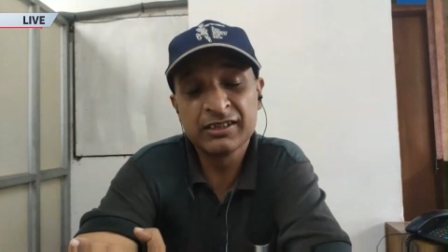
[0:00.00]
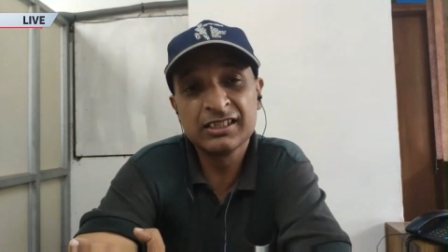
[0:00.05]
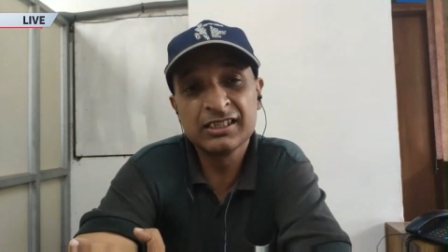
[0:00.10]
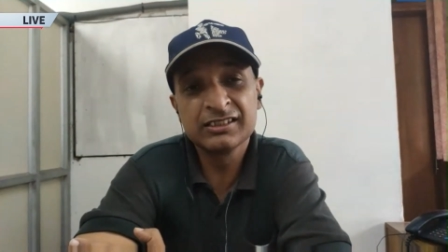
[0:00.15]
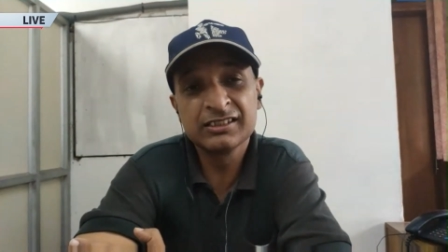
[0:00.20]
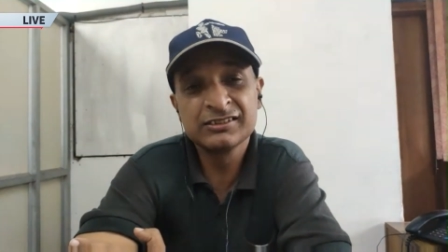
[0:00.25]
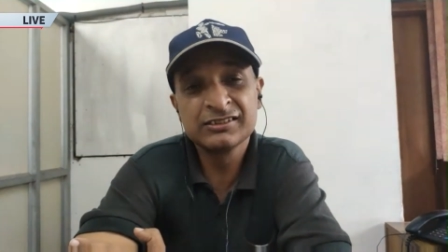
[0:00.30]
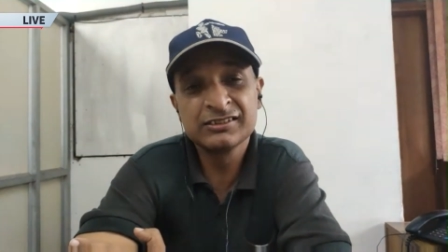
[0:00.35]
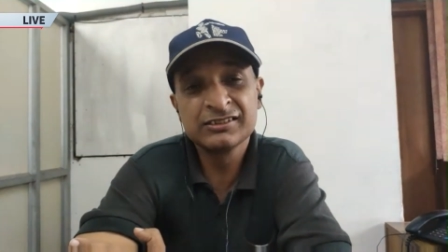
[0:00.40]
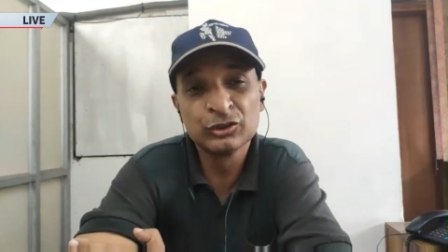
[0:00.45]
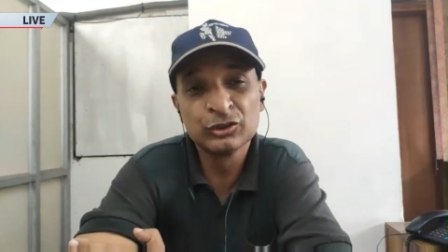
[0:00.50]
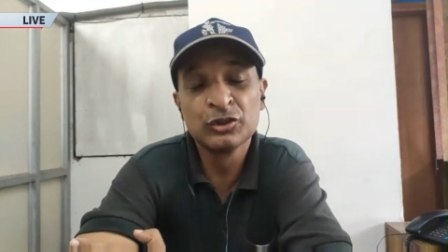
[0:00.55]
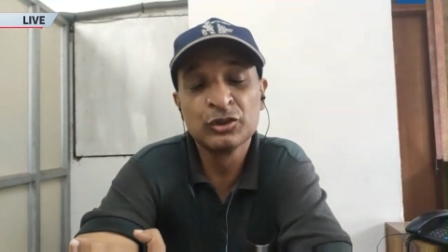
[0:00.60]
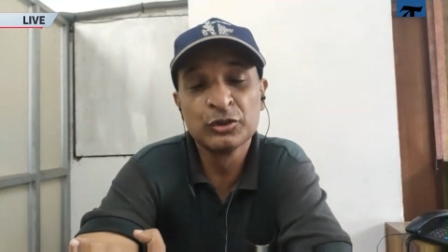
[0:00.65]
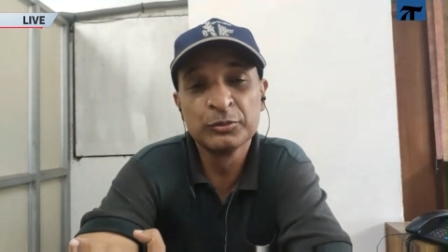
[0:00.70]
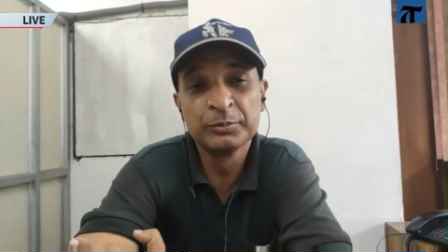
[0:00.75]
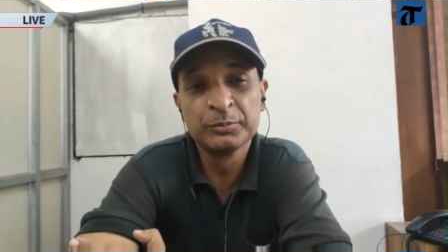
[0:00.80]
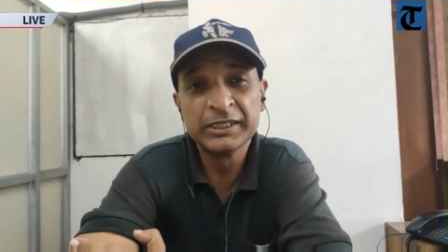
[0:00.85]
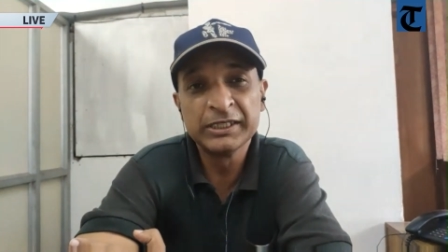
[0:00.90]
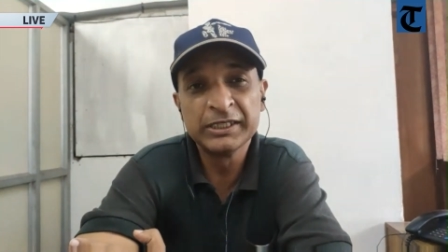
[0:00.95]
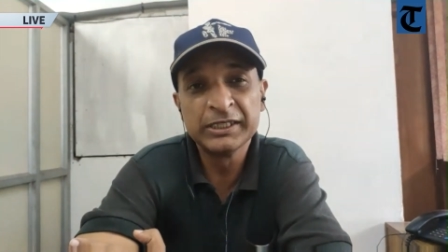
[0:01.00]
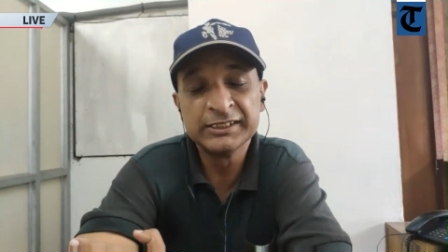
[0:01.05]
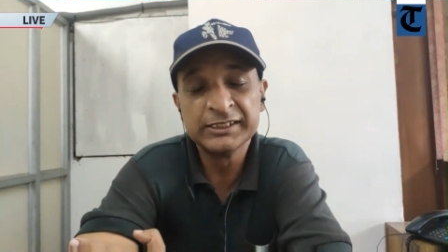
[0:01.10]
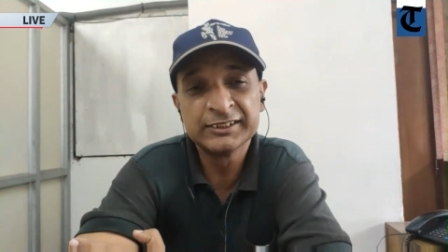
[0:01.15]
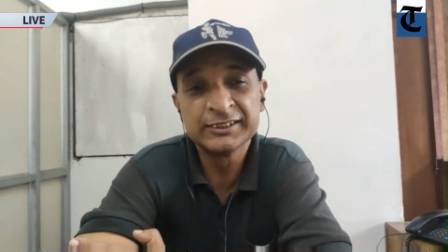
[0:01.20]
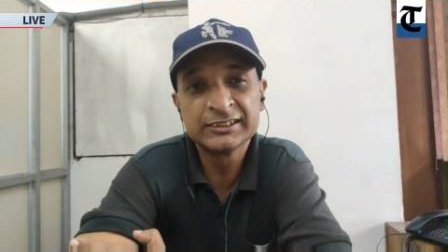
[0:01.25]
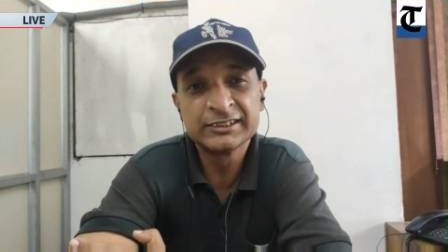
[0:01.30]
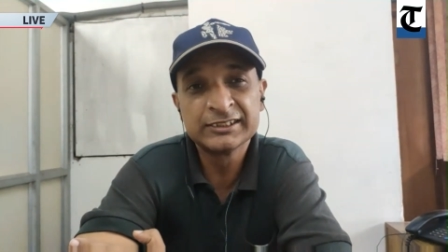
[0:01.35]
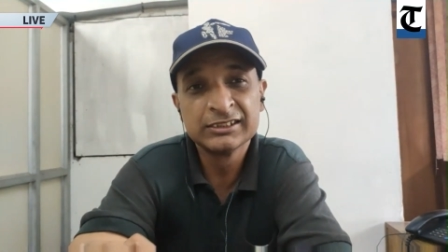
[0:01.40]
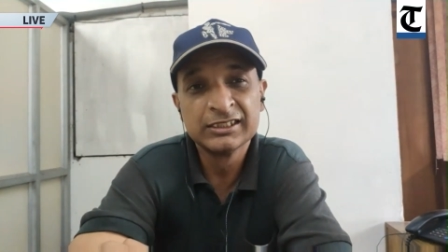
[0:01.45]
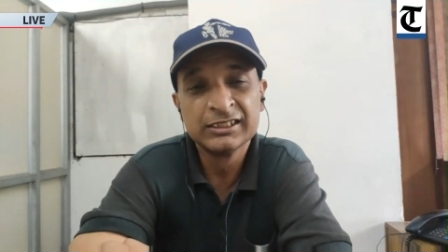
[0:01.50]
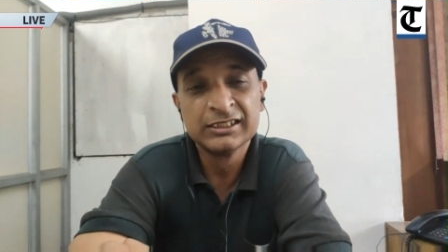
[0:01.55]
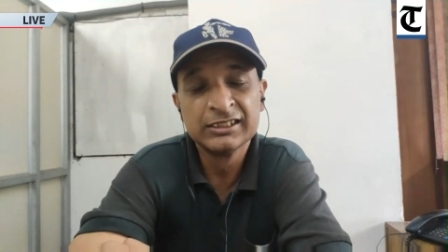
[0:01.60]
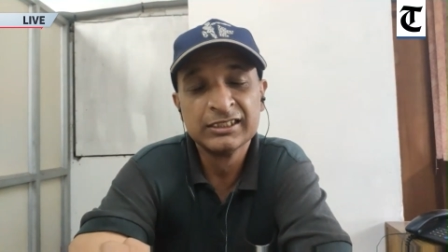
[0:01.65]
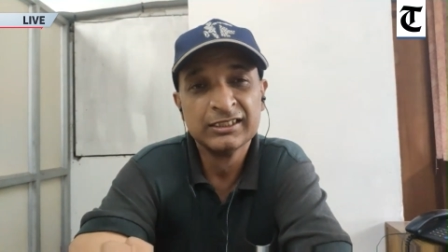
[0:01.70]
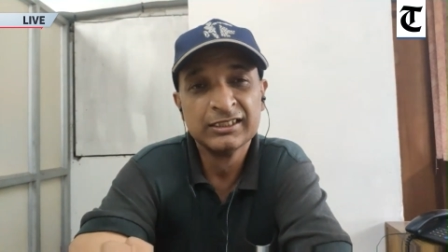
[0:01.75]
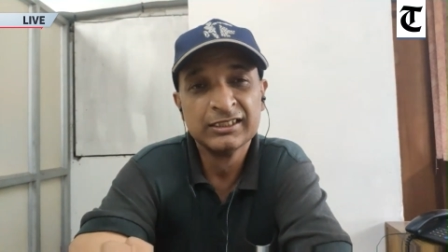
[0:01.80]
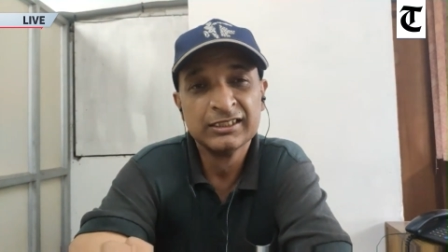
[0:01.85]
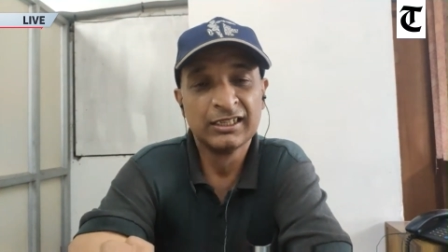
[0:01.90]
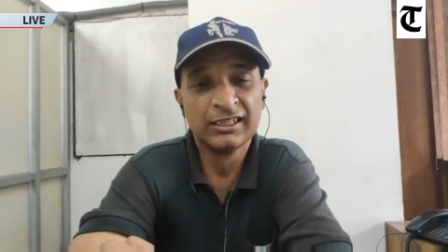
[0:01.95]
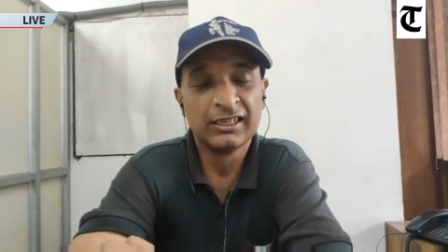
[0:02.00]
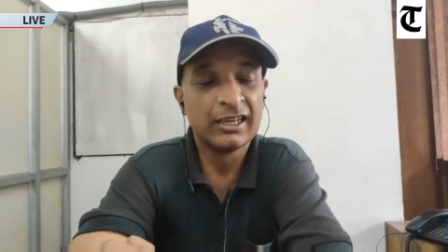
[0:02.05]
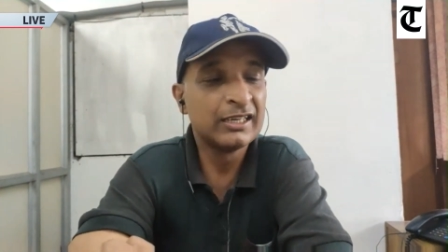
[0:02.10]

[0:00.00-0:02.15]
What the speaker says: 3,500 crore rupees